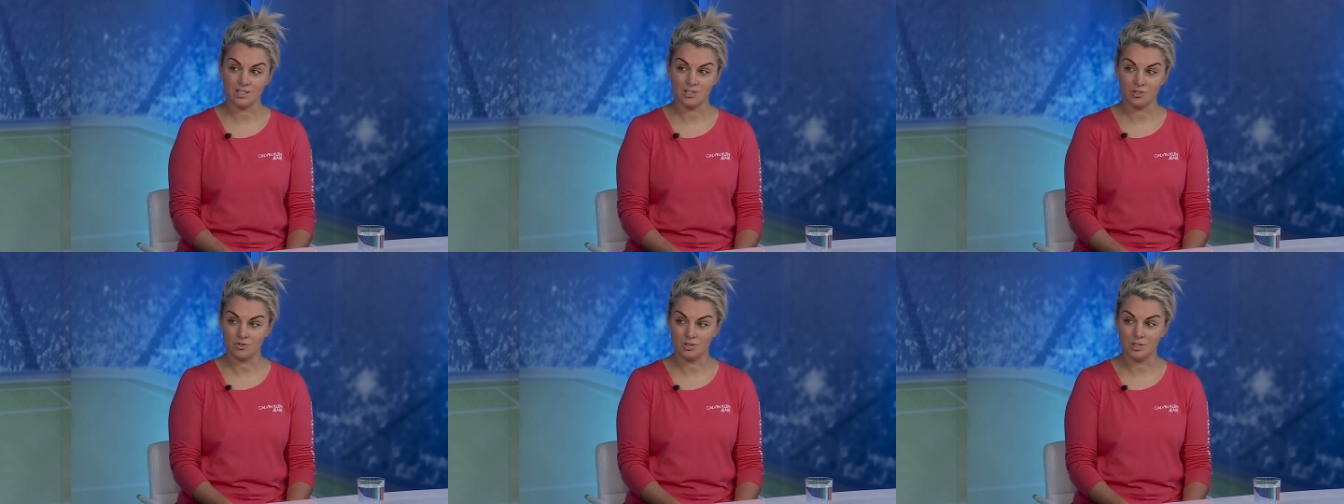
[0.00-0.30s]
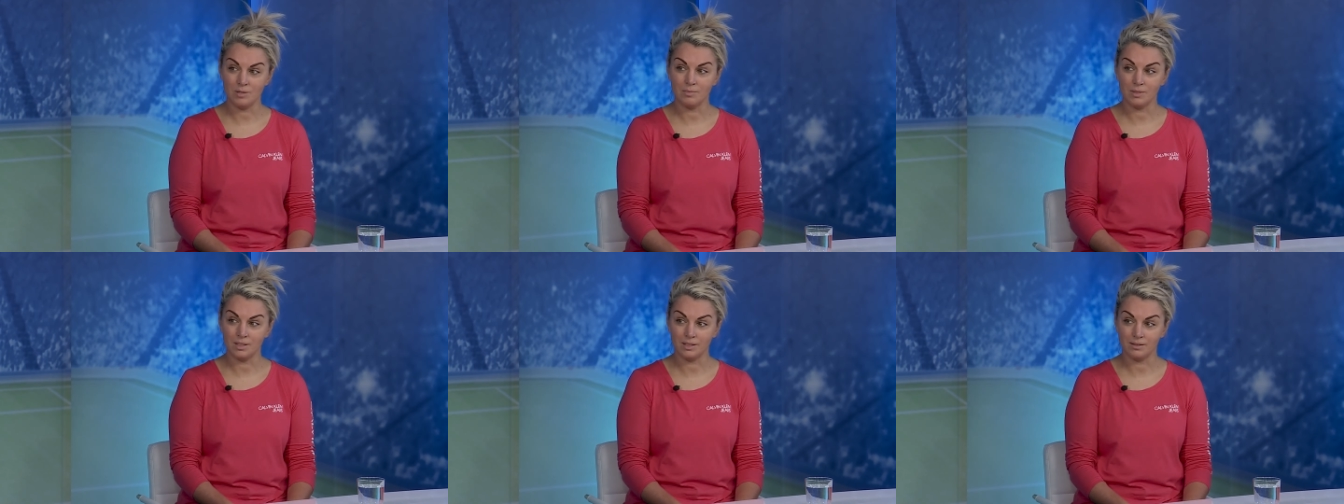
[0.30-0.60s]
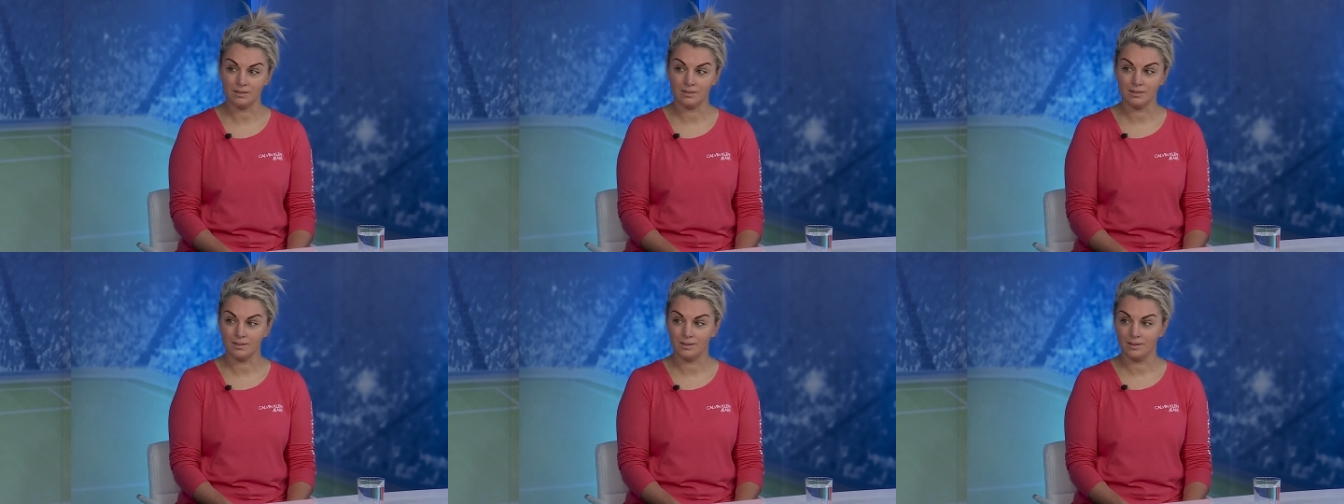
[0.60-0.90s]
this treatment.
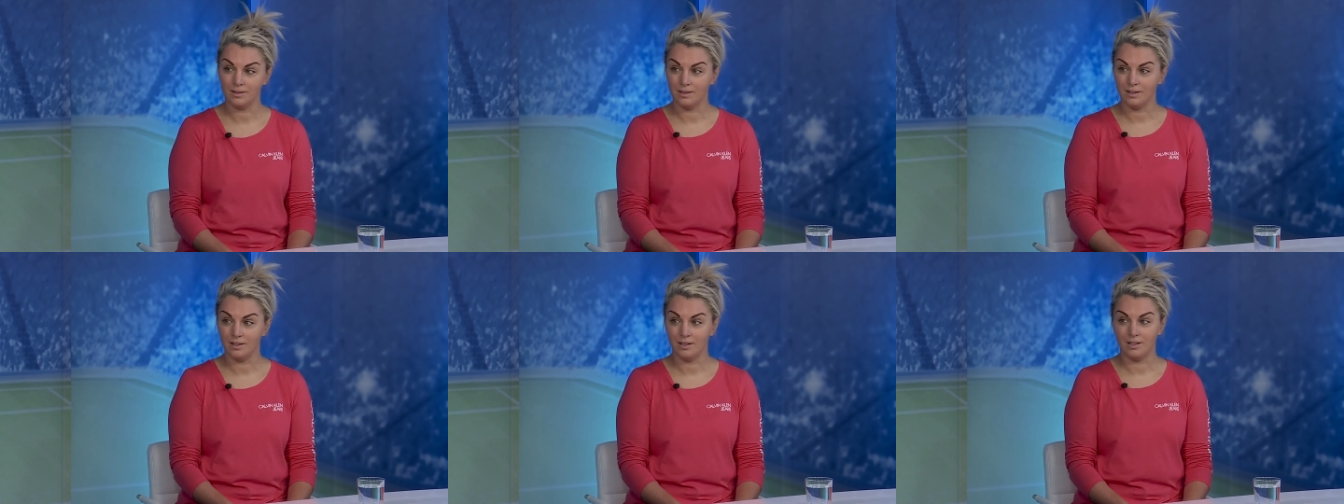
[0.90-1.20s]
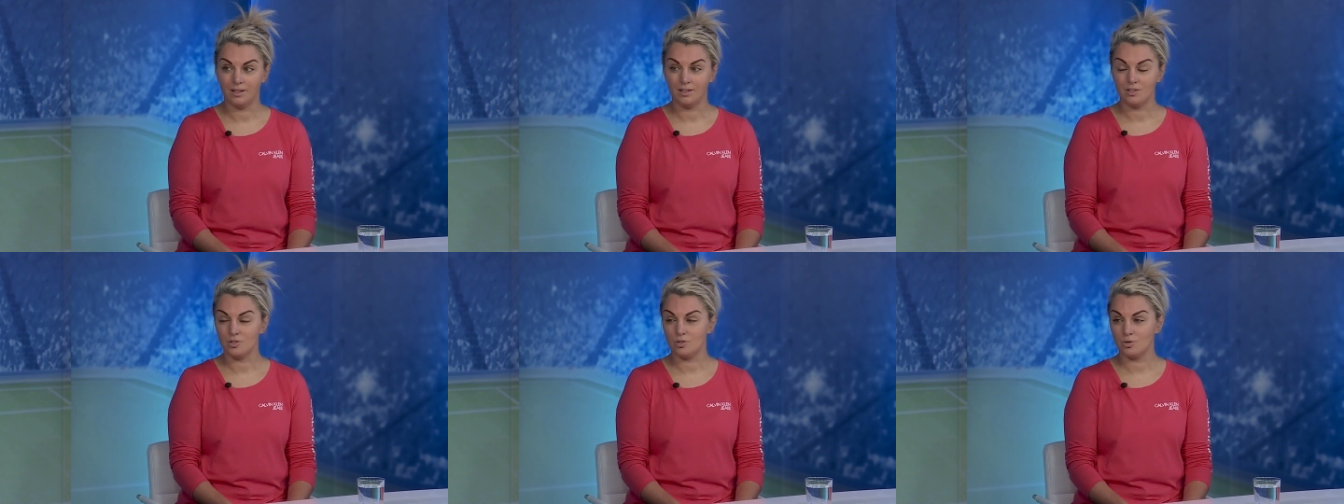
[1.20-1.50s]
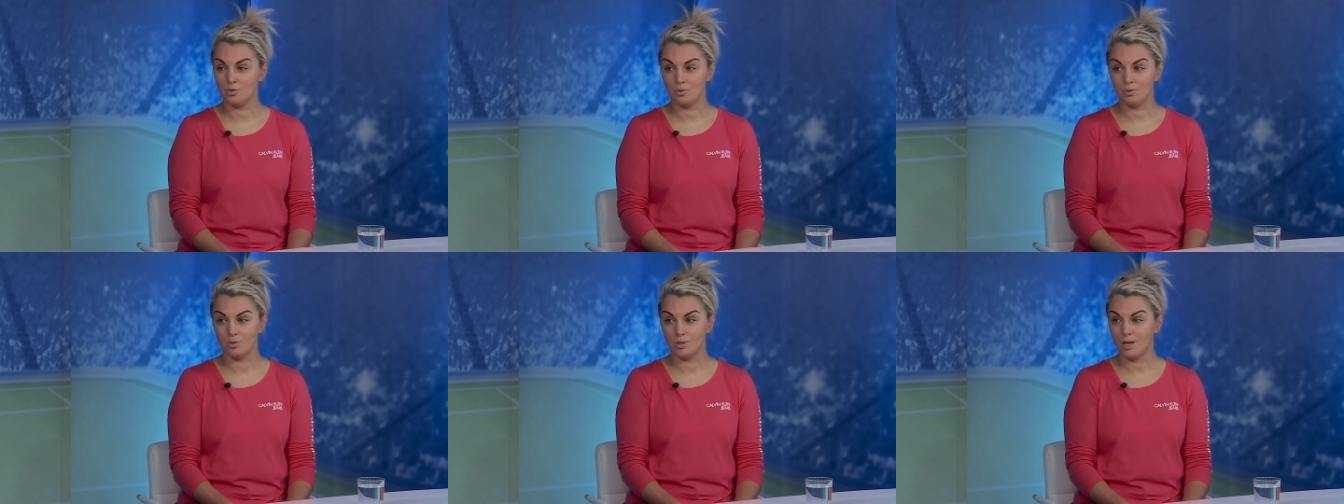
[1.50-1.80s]

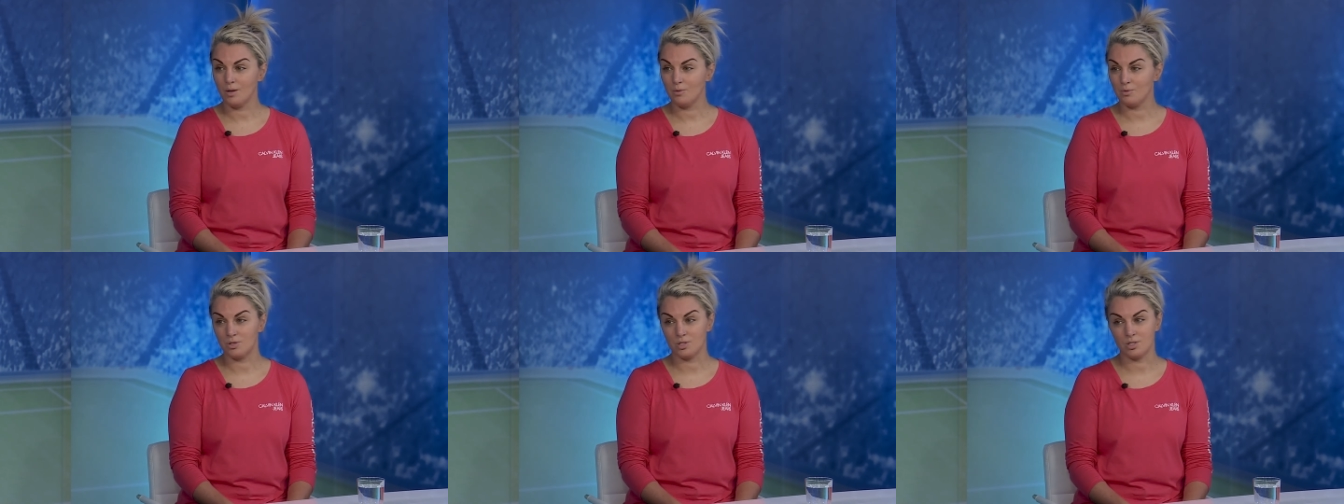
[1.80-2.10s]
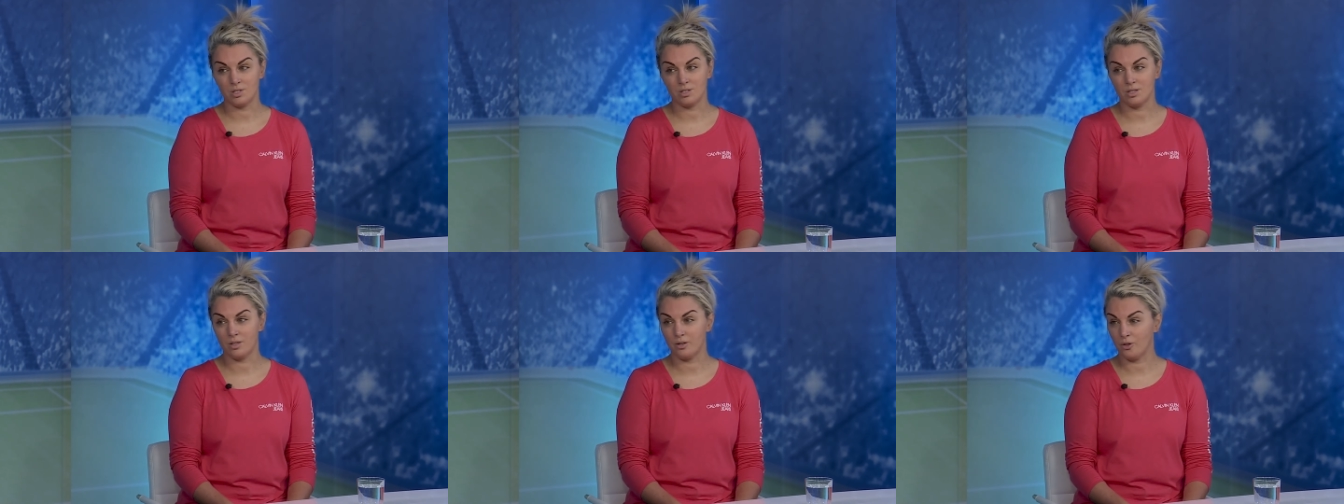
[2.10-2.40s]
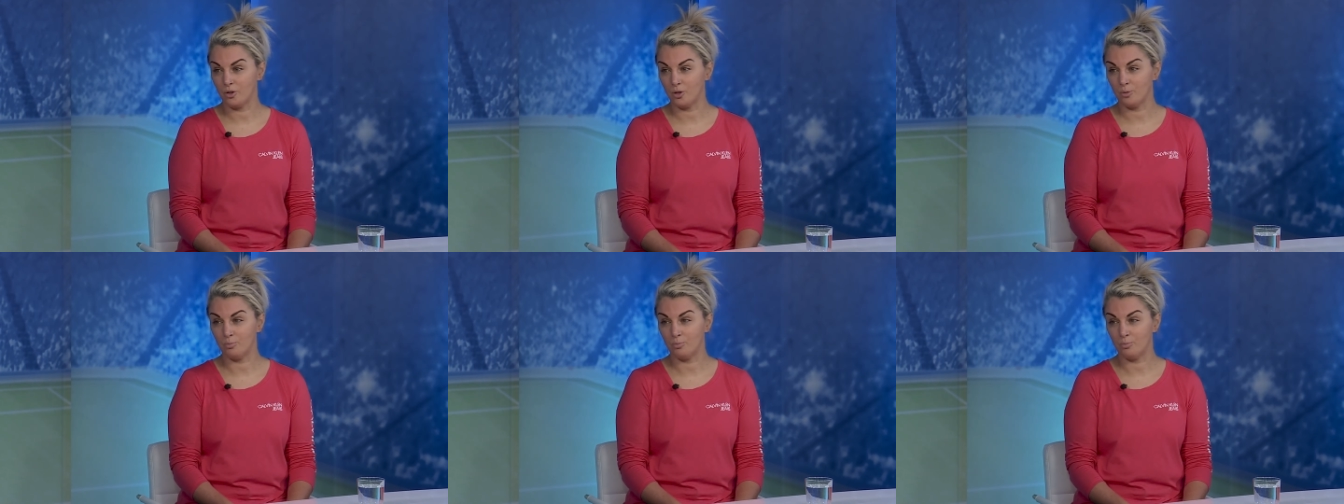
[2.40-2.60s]
So that was just another